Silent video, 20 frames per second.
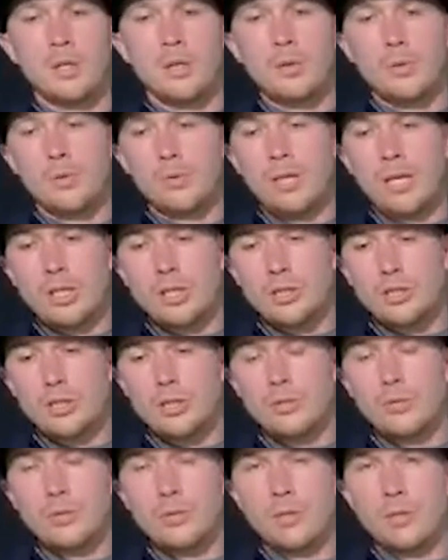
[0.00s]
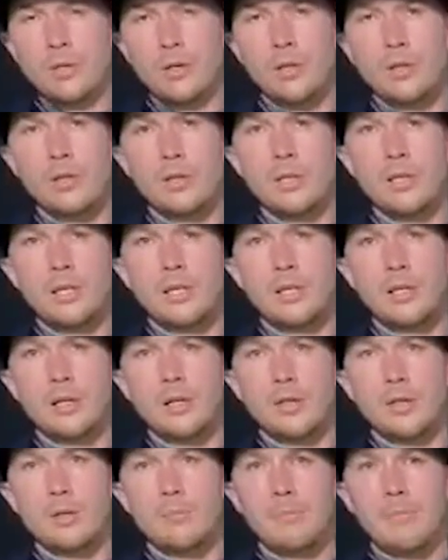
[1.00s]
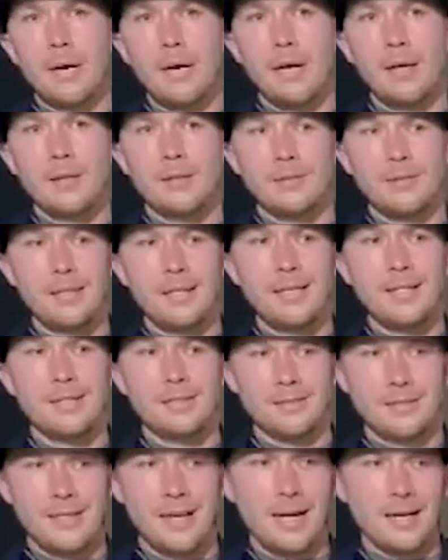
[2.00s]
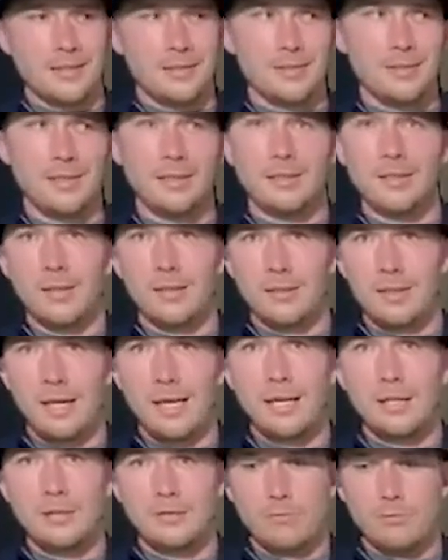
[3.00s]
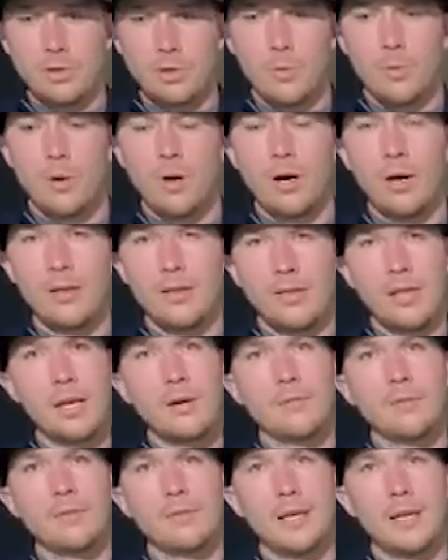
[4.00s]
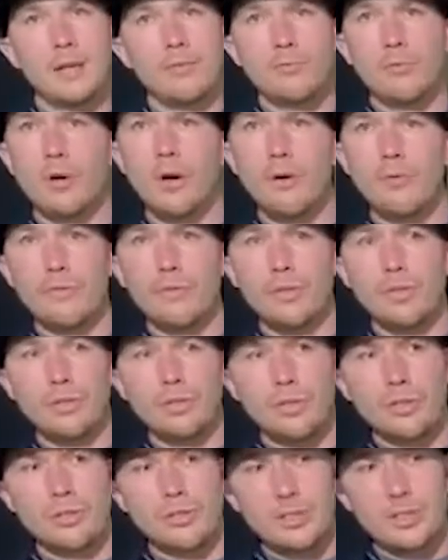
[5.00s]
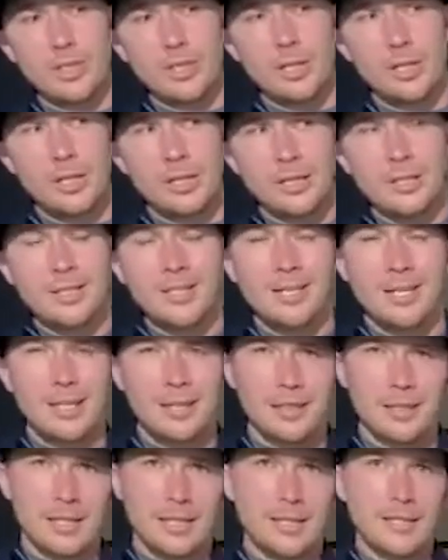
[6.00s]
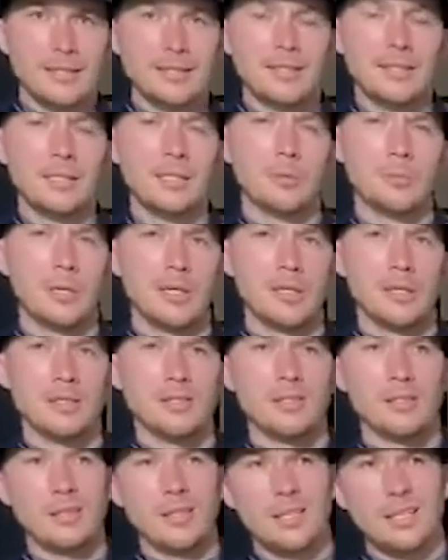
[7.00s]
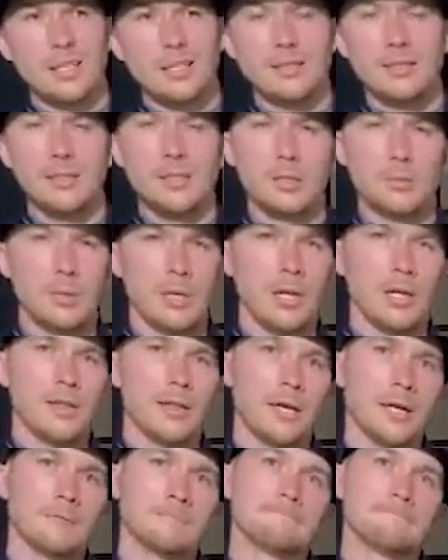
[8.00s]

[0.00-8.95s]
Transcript: or that student on the mat the exact thing that they require there and then, rather than just I think it's a little bit of this, I think it's a little bit of that.